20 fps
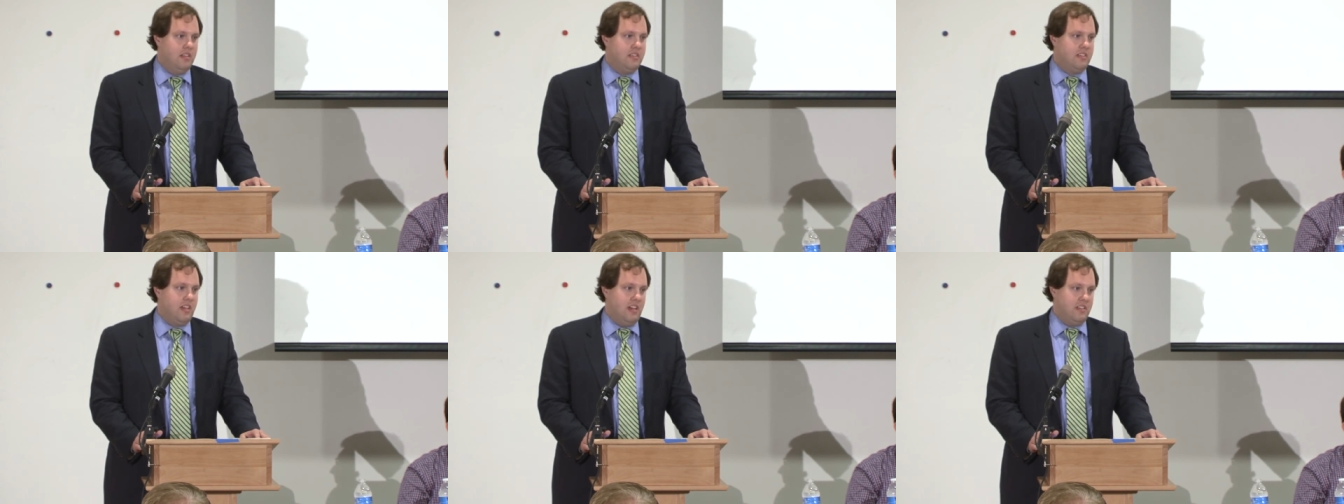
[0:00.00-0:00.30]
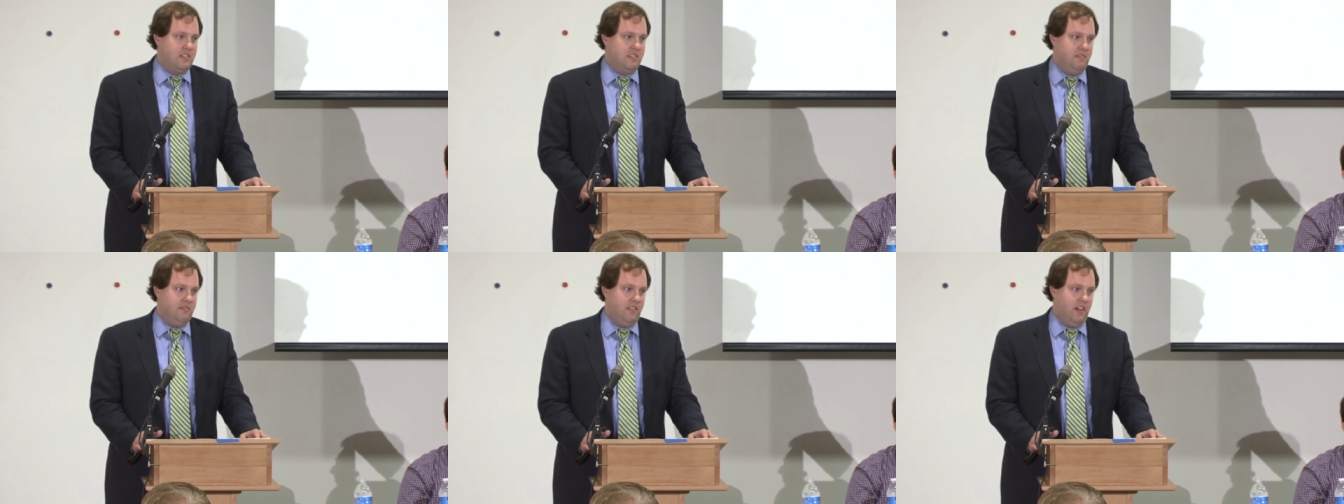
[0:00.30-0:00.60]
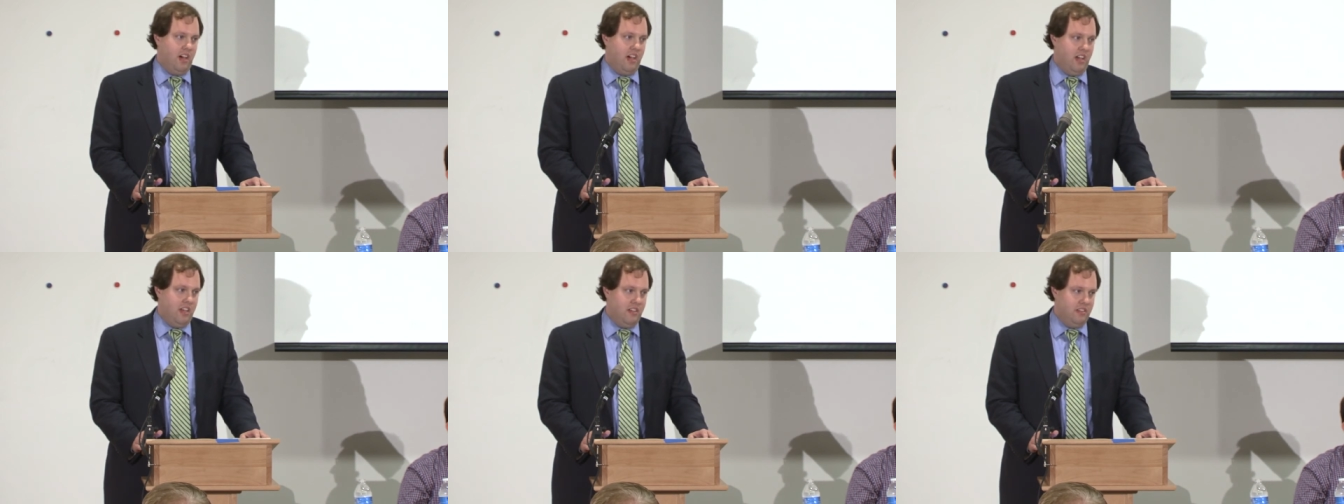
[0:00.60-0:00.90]

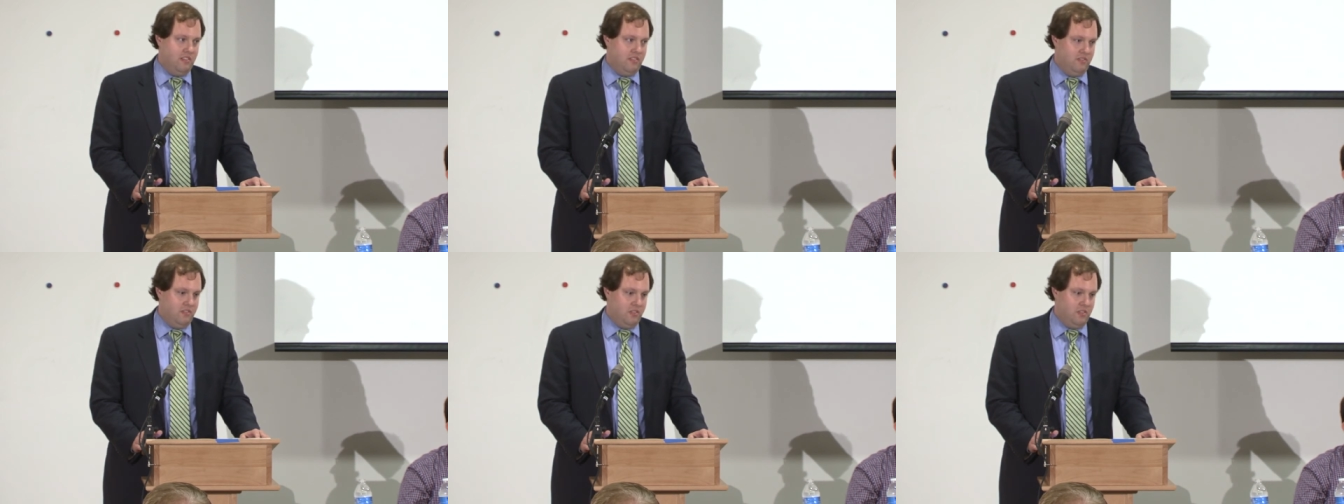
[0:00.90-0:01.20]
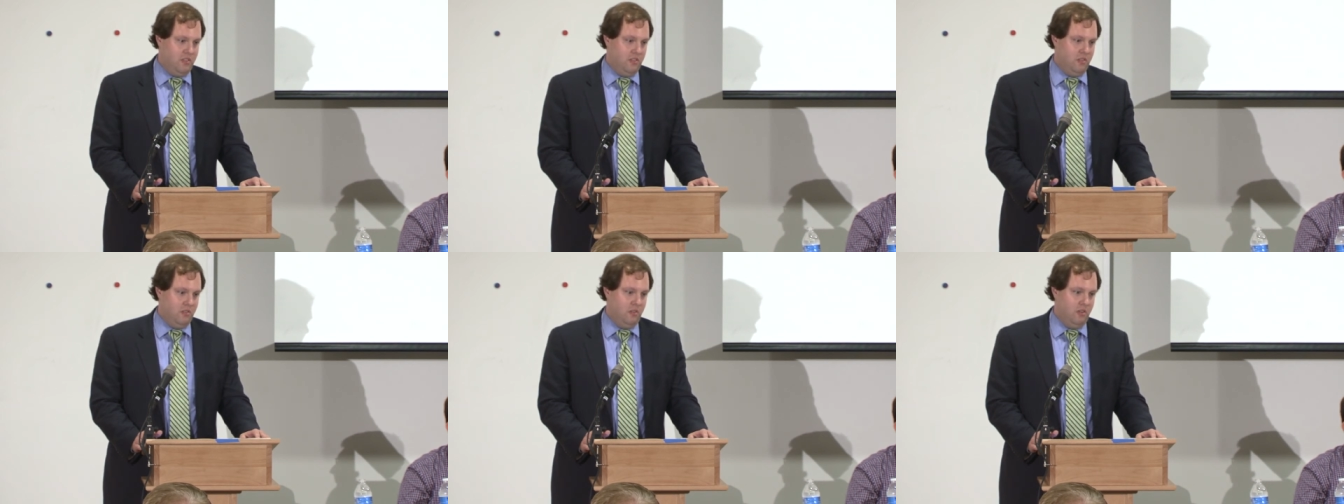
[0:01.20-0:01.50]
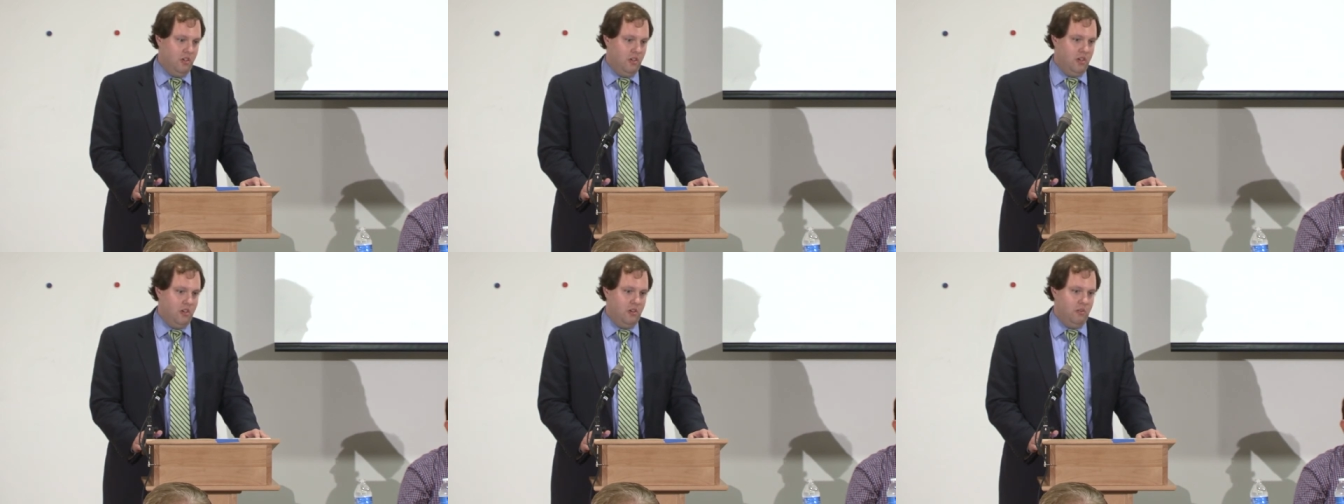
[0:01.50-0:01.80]
testified
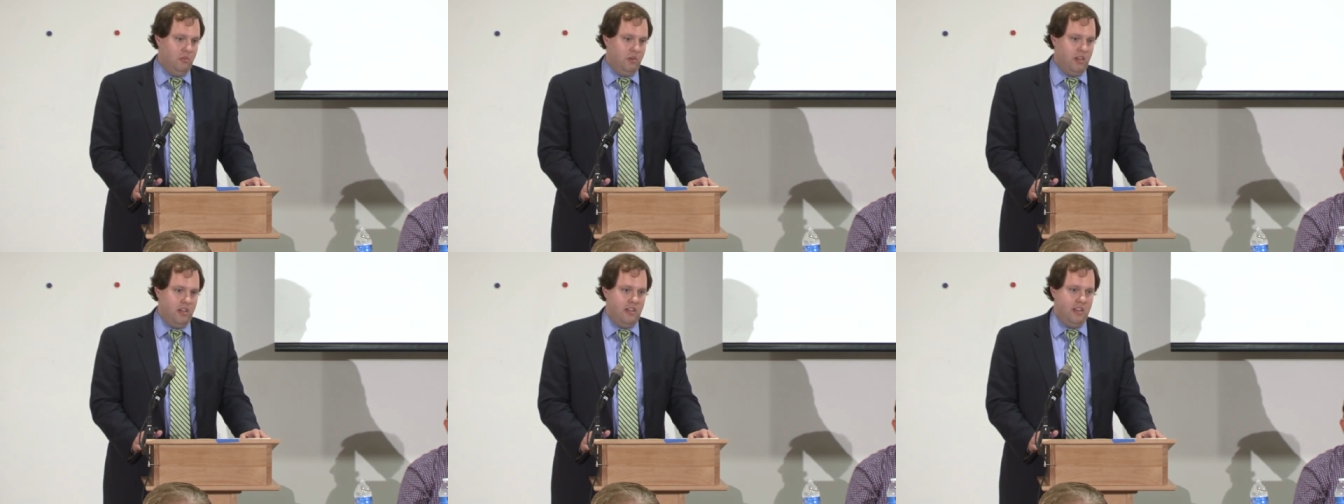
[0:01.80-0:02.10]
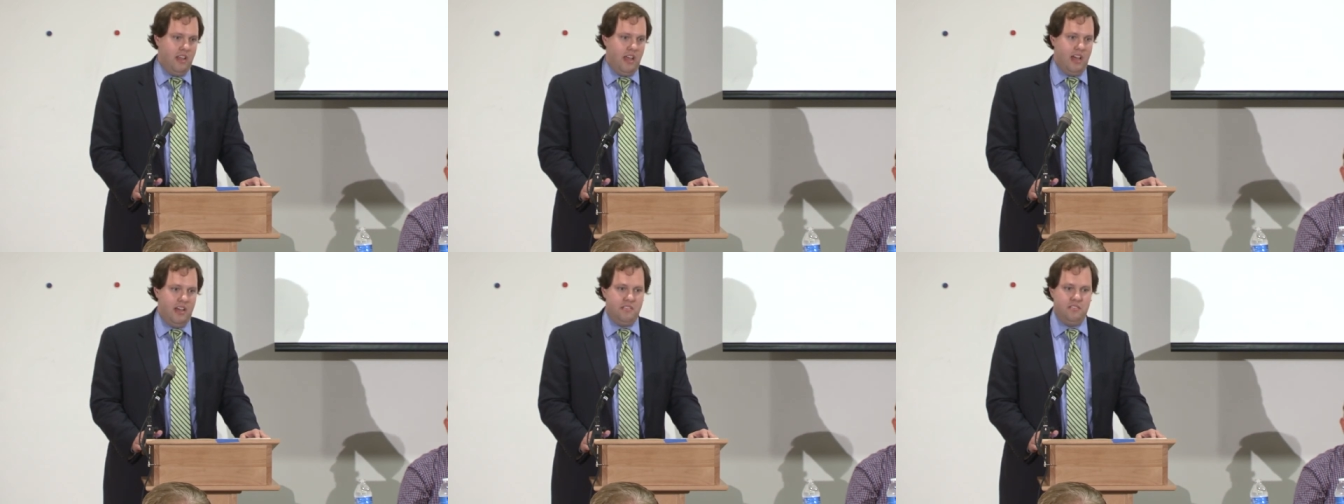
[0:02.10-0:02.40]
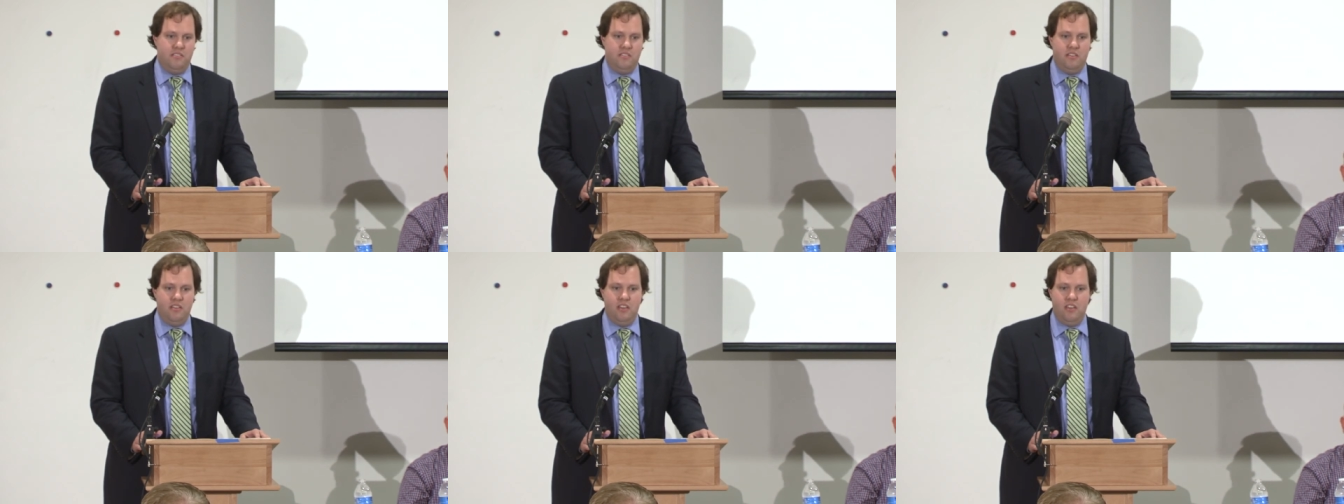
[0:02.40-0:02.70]
to what a
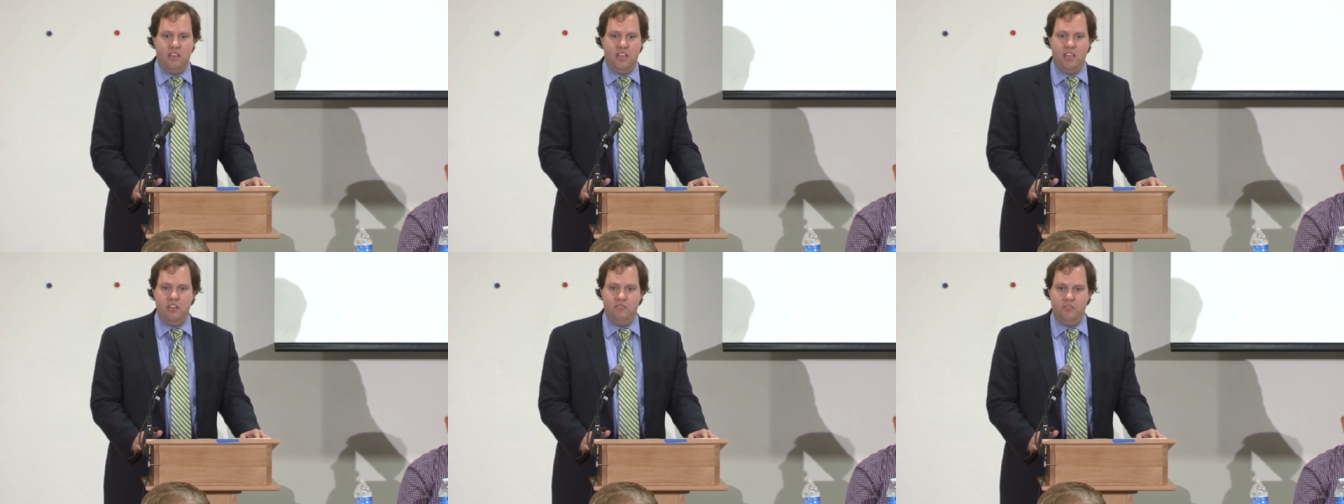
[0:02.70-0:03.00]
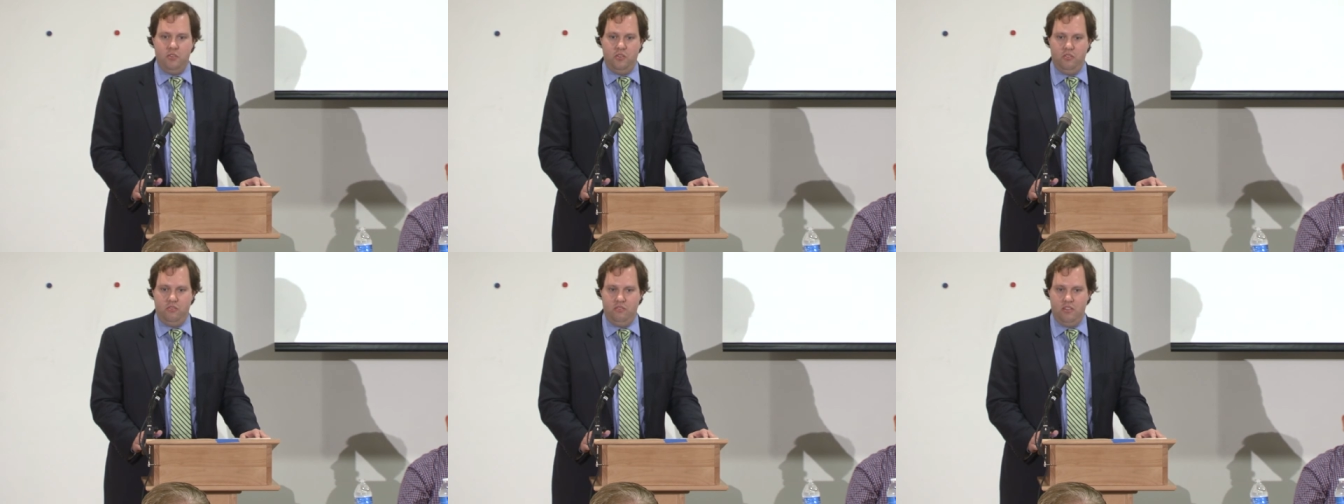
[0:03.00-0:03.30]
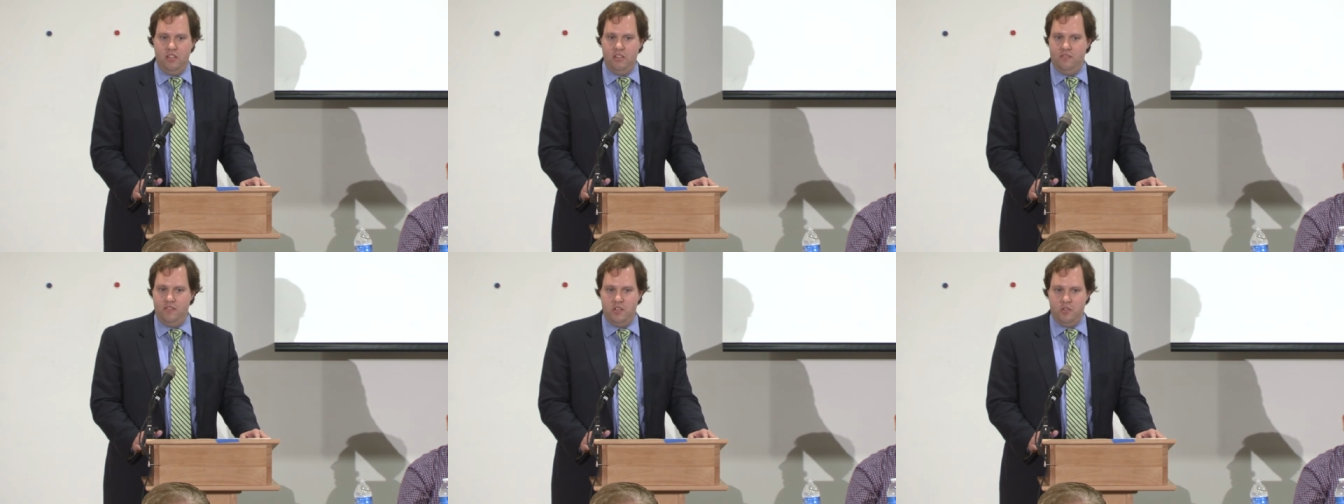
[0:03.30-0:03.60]
nasty, evil
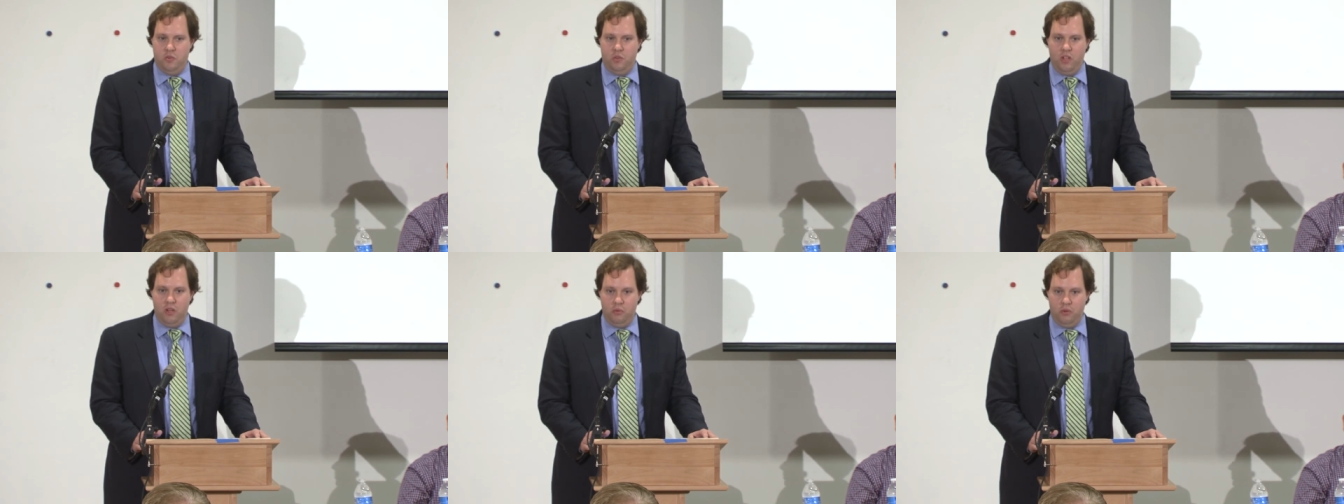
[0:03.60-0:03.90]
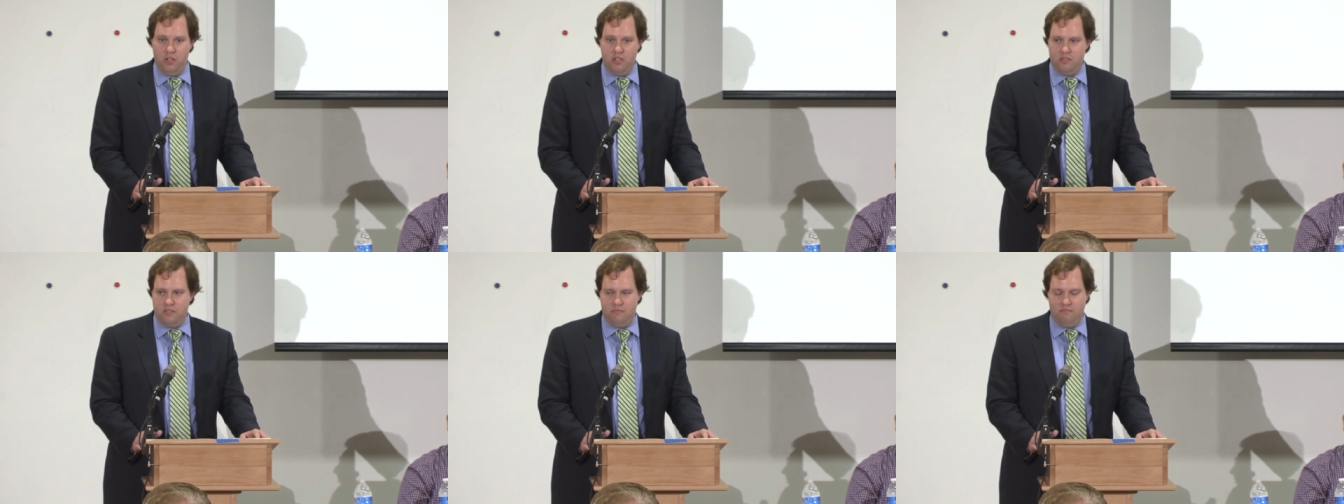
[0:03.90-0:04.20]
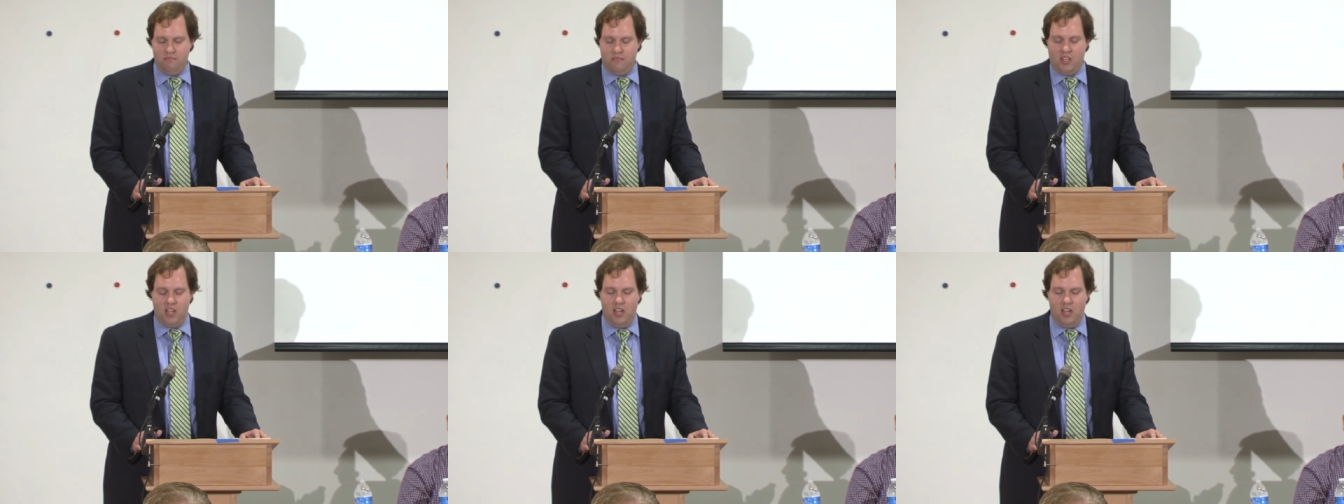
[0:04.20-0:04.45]
individual I was.